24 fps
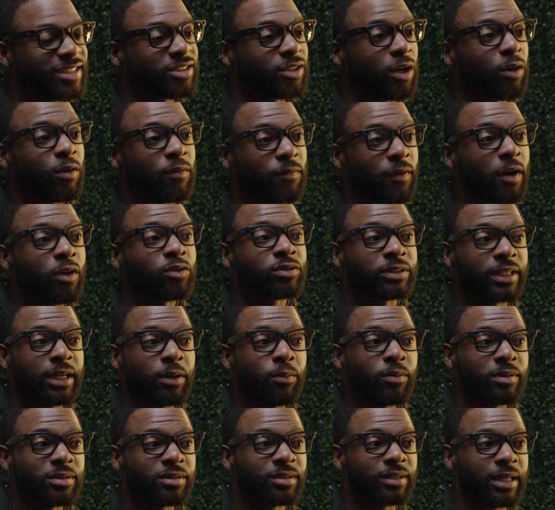They sold
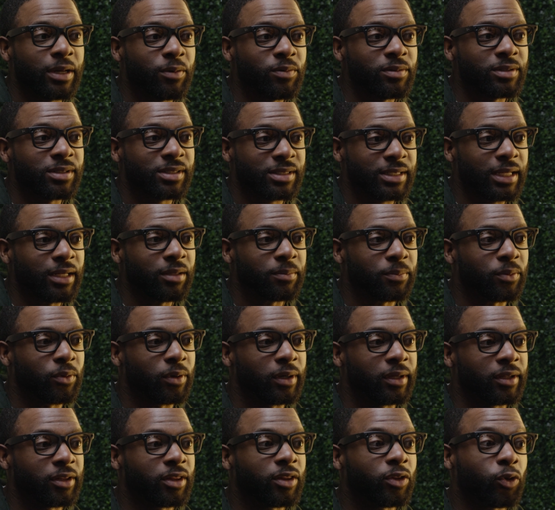phones. That was that was the selling Bro,